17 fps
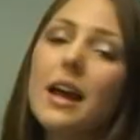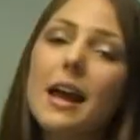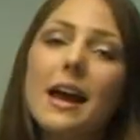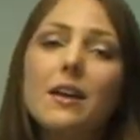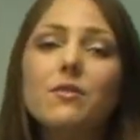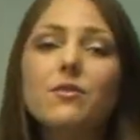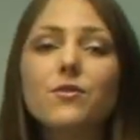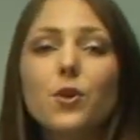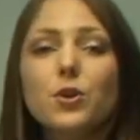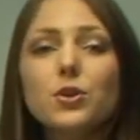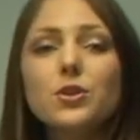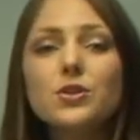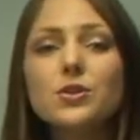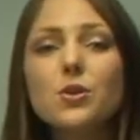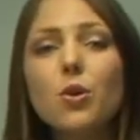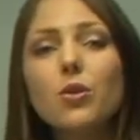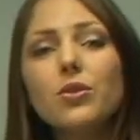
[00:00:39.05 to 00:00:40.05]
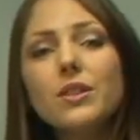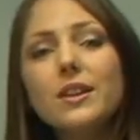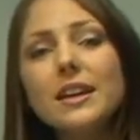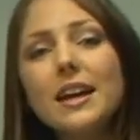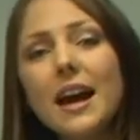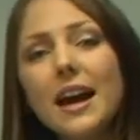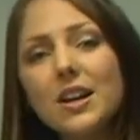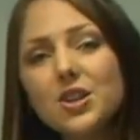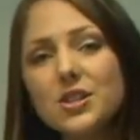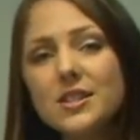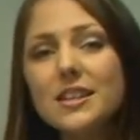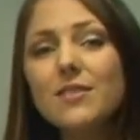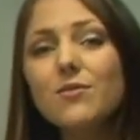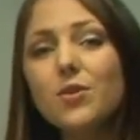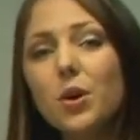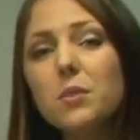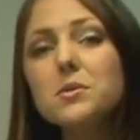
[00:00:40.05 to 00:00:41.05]
and focus on the
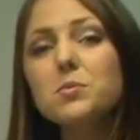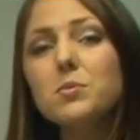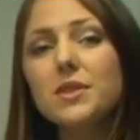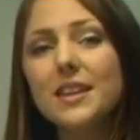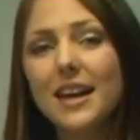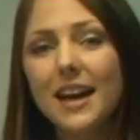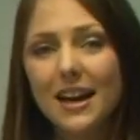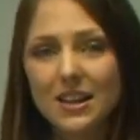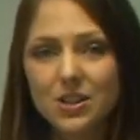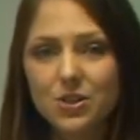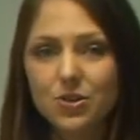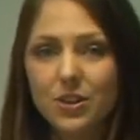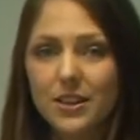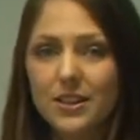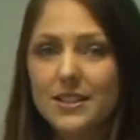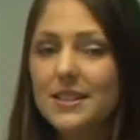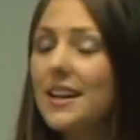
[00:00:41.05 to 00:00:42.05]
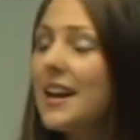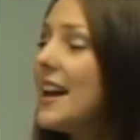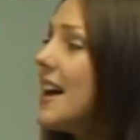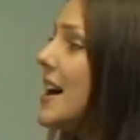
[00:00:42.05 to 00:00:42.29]
HSC verbs with the asterisks.